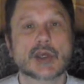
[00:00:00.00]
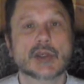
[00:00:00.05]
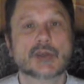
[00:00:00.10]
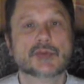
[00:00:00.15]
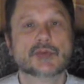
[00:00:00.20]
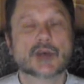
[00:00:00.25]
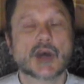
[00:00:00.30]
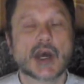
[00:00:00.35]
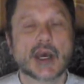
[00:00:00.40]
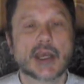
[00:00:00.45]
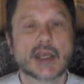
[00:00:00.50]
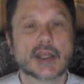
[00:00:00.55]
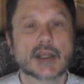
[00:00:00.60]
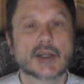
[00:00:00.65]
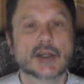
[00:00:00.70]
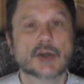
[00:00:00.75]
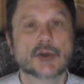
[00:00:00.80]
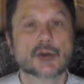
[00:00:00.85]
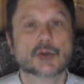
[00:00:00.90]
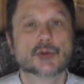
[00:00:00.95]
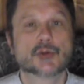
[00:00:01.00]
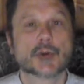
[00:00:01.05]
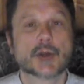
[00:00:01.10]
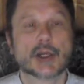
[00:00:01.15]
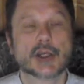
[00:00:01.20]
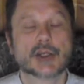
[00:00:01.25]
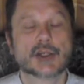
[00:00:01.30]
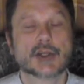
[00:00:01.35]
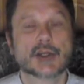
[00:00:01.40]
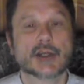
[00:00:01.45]
diet,
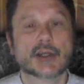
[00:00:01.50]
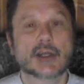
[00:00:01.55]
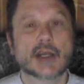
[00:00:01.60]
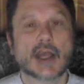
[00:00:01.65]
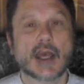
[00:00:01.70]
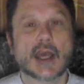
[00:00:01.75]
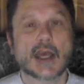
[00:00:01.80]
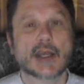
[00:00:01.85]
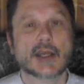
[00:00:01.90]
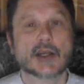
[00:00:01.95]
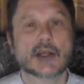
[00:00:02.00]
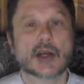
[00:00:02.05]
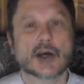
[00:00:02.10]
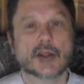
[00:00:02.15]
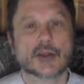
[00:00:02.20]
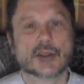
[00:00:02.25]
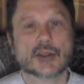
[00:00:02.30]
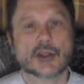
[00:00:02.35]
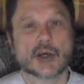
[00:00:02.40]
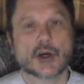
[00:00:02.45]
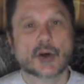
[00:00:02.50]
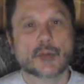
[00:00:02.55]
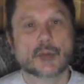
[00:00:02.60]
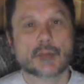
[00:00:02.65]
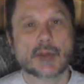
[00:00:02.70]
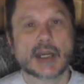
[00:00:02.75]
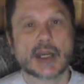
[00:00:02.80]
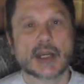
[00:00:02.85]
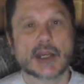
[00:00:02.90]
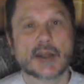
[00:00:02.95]
nutrition, and also
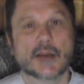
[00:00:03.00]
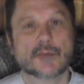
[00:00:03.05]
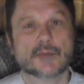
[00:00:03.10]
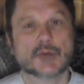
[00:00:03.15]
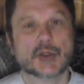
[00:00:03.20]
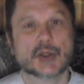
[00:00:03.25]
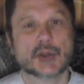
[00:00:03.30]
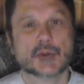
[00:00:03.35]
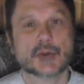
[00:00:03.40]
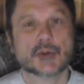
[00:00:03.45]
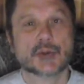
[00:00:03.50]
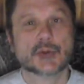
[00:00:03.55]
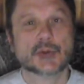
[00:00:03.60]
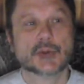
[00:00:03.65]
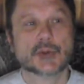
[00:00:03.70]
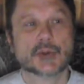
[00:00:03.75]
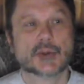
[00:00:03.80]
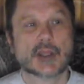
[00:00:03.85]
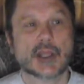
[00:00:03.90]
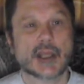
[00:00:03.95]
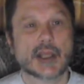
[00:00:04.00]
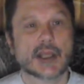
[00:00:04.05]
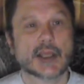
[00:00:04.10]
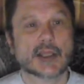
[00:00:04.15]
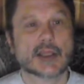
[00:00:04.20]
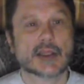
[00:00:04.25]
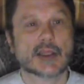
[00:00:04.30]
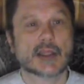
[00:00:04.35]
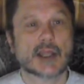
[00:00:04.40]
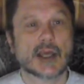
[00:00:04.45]
many of you think
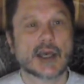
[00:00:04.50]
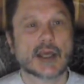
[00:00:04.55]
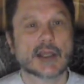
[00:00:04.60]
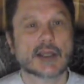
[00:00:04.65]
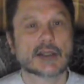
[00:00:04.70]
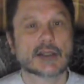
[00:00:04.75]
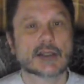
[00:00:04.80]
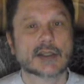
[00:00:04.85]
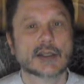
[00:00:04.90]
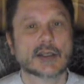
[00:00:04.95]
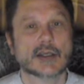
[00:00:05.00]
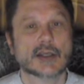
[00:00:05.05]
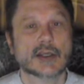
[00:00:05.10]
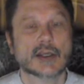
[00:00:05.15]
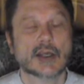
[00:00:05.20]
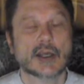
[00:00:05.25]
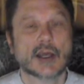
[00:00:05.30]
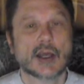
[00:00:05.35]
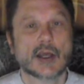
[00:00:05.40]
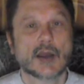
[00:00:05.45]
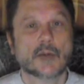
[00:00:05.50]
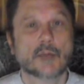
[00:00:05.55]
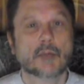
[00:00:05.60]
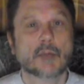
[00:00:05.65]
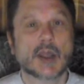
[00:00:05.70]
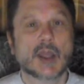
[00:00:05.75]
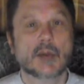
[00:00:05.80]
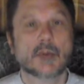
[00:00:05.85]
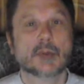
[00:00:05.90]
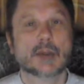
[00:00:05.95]
that
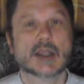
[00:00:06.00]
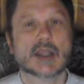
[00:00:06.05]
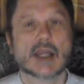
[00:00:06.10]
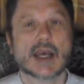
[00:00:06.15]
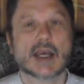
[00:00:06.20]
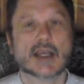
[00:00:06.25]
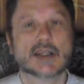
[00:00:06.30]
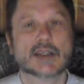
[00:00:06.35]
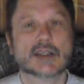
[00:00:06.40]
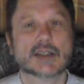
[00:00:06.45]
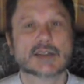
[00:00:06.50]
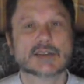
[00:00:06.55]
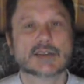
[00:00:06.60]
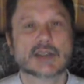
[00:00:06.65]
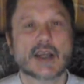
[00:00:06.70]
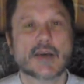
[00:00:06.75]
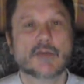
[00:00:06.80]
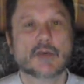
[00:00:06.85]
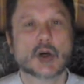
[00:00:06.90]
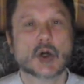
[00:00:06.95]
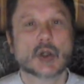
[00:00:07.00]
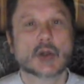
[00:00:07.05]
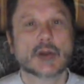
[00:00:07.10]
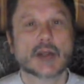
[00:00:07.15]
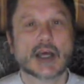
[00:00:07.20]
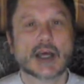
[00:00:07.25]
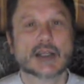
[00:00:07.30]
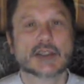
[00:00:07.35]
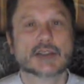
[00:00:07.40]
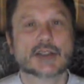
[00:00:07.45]
maybe that doesn't have a whole
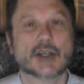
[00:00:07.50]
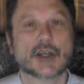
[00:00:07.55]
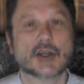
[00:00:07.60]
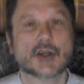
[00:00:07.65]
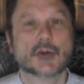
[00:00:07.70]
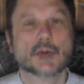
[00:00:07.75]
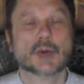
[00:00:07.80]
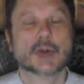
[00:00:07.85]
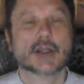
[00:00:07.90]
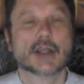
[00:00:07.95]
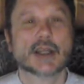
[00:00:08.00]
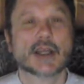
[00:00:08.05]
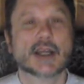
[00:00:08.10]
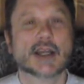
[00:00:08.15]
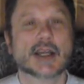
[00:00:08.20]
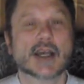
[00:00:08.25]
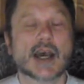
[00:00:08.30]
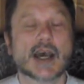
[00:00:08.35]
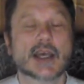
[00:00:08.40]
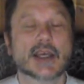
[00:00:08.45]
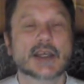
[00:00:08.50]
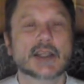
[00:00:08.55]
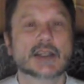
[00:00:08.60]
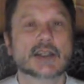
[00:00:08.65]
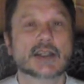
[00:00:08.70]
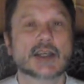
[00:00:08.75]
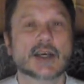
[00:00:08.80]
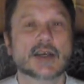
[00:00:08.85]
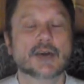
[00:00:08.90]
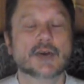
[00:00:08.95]
lot to do with it. I
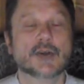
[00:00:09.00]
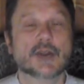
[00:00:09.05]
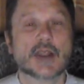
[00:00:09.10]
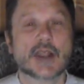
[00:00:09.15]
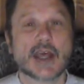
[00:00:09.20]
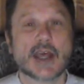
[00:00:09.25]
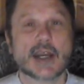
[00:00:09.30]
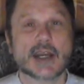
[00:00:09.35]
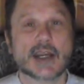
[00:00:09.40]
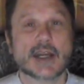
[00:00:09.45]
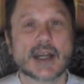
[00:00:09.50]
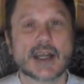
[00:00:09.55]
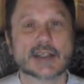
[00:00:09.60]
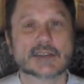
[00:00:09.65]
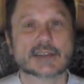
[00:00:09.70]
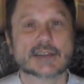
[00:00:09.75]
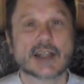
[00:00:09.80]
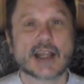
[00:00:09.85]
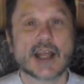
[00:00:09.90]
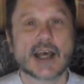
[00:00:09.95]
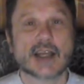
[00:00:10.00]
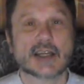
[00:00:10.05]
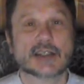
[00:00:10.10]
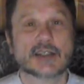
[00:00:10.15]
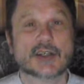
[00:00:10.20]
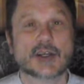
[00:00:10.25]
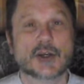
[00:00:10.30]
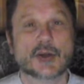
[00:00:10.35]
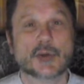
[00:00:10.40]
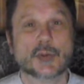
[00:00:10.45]
can tell you that it has a lot
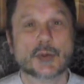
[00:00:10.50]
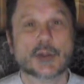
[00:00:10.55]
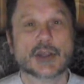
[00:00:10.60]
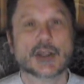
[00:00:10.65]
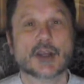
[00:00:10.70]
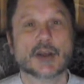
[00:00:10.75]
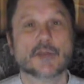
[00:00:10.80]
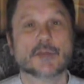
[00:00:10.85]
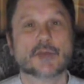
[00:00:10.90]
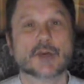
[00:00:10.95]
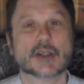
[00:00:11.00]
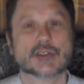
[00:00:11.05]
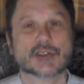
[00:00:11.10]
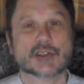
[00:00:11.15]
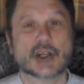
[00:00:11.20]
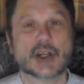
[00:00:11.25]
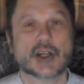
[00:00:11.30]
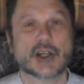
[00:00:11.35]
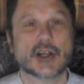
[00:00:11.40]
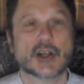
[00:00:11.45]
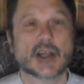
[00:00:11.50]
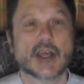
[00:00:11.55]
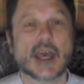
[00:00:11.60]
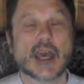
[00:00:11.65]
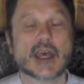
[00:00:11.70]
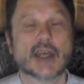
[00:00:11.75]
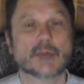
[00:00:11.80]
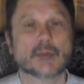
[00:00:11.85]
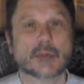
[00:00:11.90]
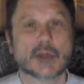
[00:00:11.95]
to do with your physical
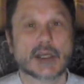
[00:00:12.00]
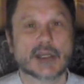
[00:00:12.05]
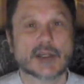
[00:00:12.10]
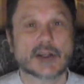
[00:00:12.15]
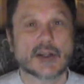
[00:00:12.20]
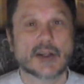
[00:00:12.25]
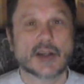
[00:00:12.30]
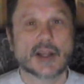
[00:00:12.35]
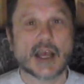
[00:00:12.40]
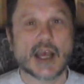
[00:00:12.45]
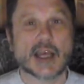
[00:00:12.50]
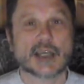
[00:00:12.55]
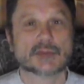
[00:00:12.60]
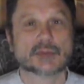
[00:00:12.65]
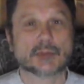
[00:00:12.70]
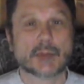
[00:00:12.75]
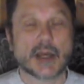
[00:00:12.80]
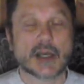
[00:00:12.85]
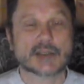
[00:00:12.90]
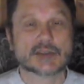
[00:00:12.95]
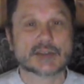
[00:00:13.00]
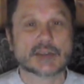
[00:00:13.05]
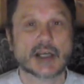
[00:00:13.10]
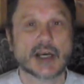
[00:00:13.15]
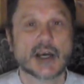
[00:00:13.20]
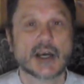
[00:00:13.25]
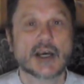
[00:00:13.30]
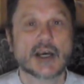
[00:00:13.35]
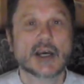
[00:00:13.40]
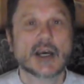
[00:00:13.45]
and mental aspects
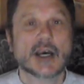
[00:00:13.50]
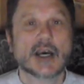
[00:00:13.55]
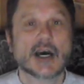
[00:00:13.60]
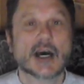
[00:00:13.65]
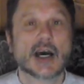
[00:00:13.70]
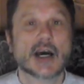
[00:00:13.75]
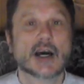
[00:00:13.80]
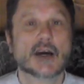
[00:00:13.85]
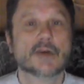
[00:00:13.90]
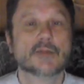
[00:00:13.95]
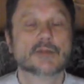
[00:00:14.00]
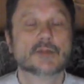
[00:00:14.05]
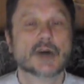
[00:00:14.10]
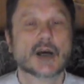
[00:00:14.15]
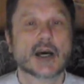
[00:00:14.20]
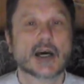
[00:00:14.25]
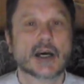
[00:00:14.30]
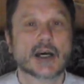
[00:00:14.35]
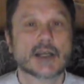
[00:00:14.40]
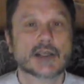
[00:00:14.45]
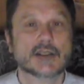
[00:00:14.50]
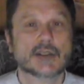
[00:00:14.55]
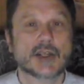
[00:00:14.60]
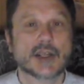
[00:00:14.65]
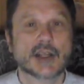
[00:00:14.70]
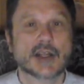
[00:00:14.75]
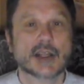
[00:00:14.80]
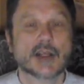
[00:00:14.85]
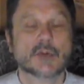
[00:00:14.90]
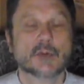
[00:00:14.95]
of
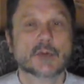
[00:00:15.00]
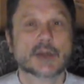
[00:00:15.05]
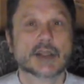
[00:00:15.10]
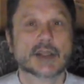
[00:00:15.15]
dealing with